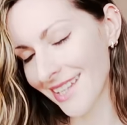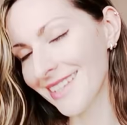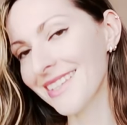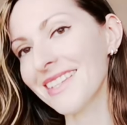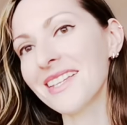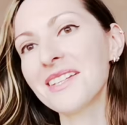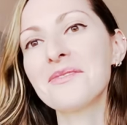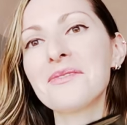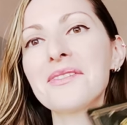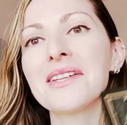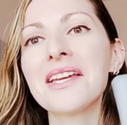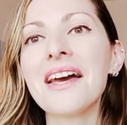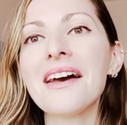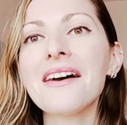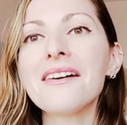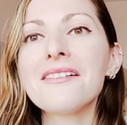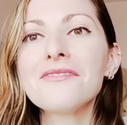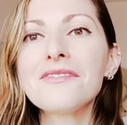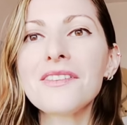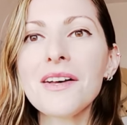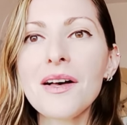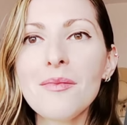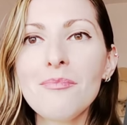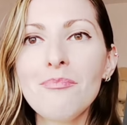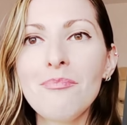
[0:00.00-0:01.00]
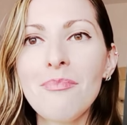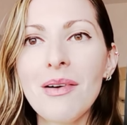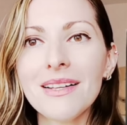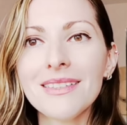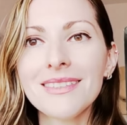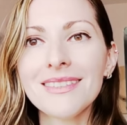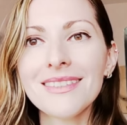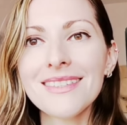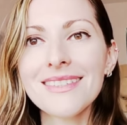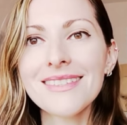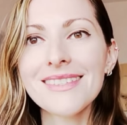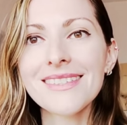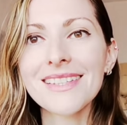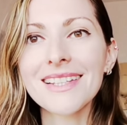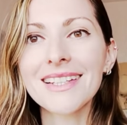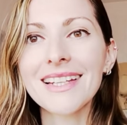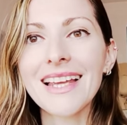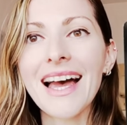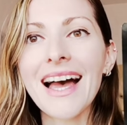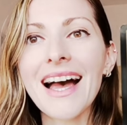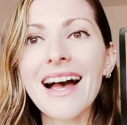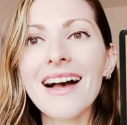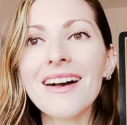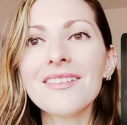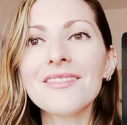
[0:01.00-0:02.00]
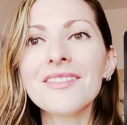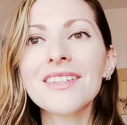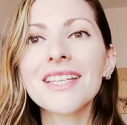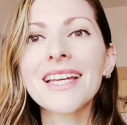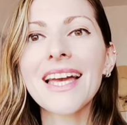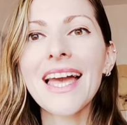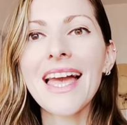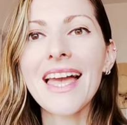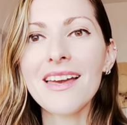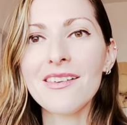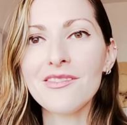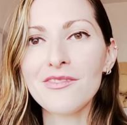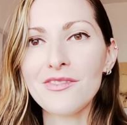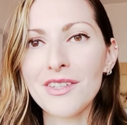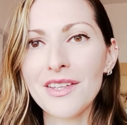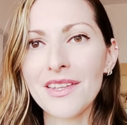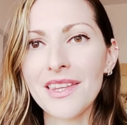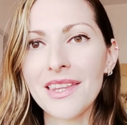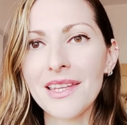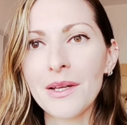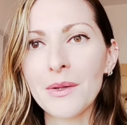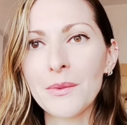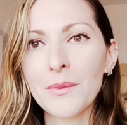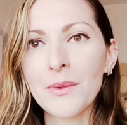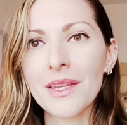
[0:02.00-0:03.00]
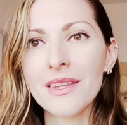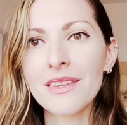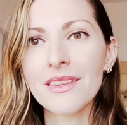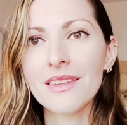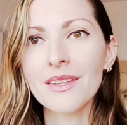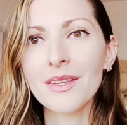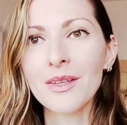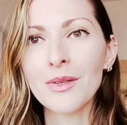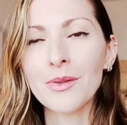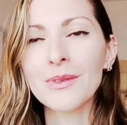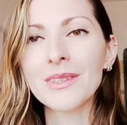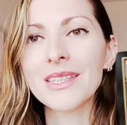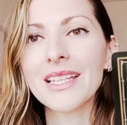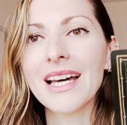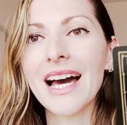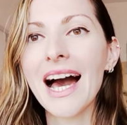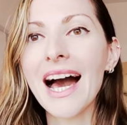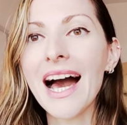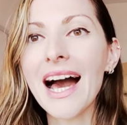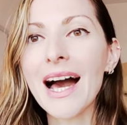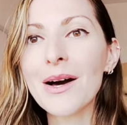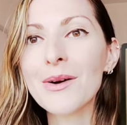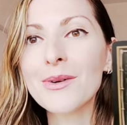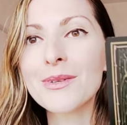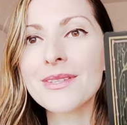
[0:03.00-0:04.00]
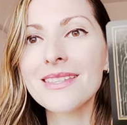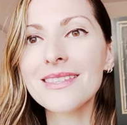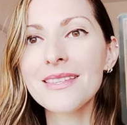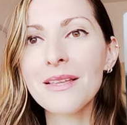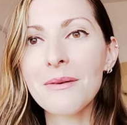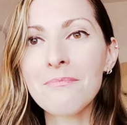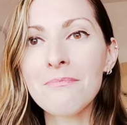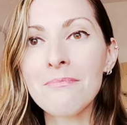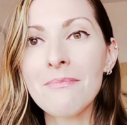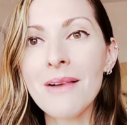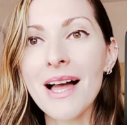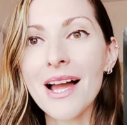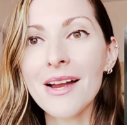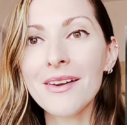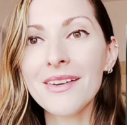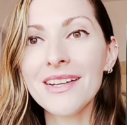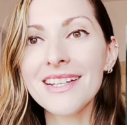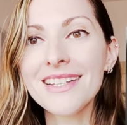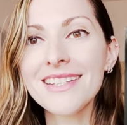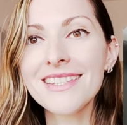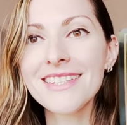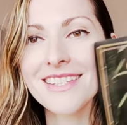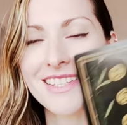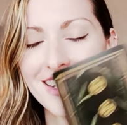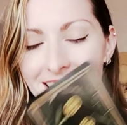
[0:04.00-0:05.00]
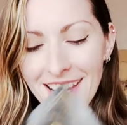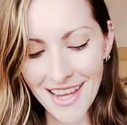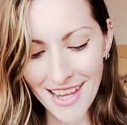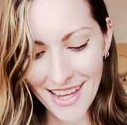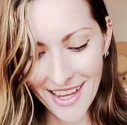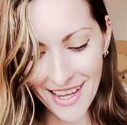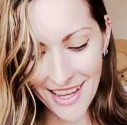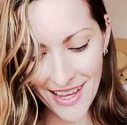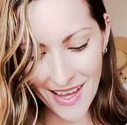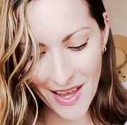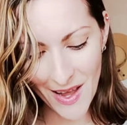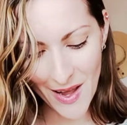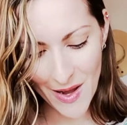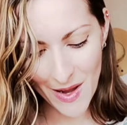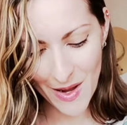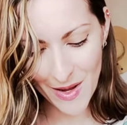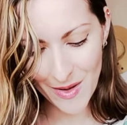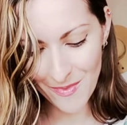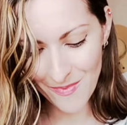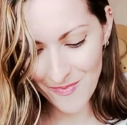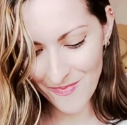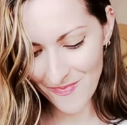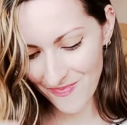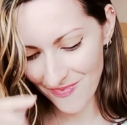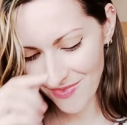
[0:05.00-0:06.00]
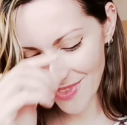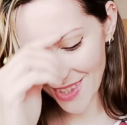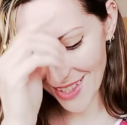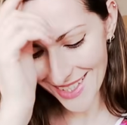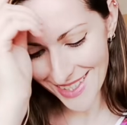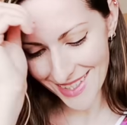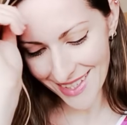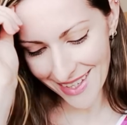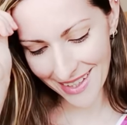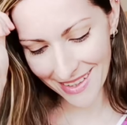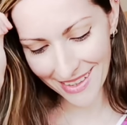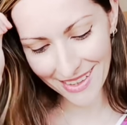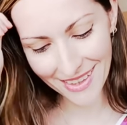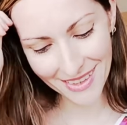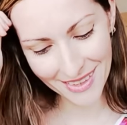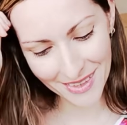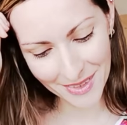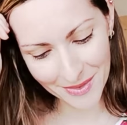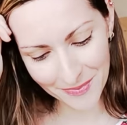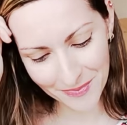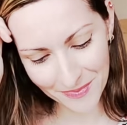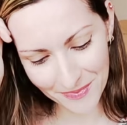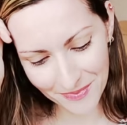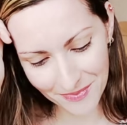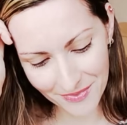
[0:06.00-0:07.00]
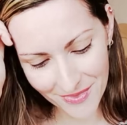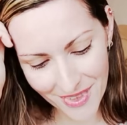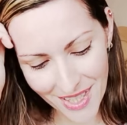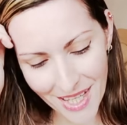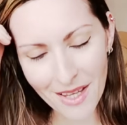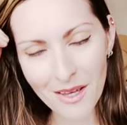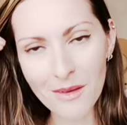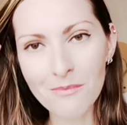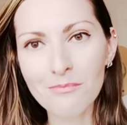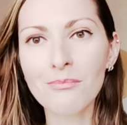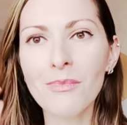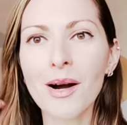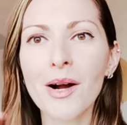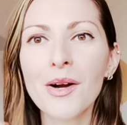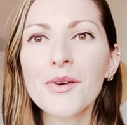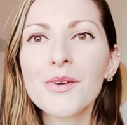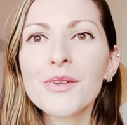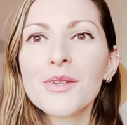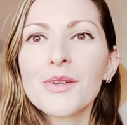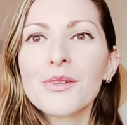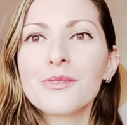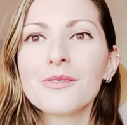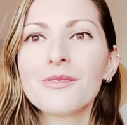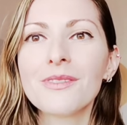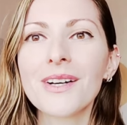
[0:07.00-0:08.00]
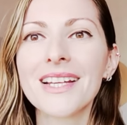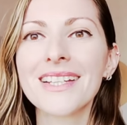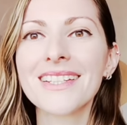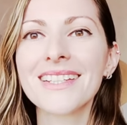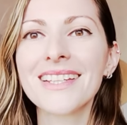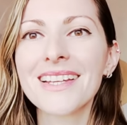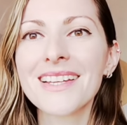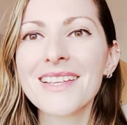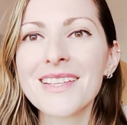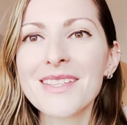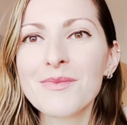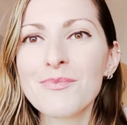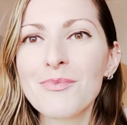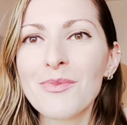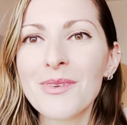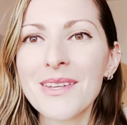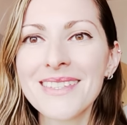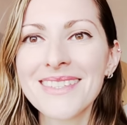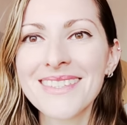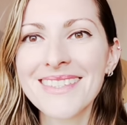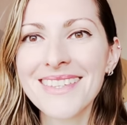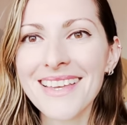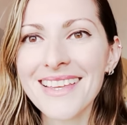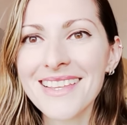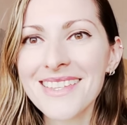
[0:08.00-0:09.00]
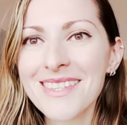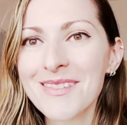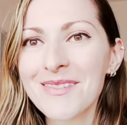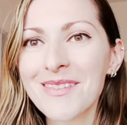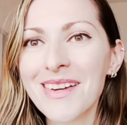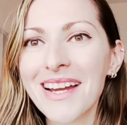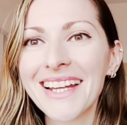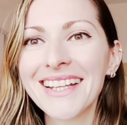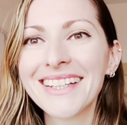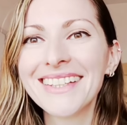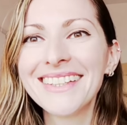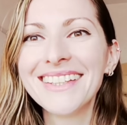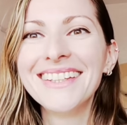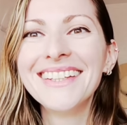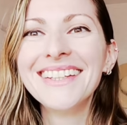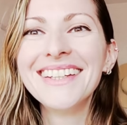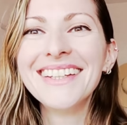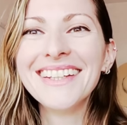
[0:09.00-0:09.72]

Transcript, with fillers: And then we have abundance and having everything with you the house, the marriage. Um, it's like Mario finding his princess, right?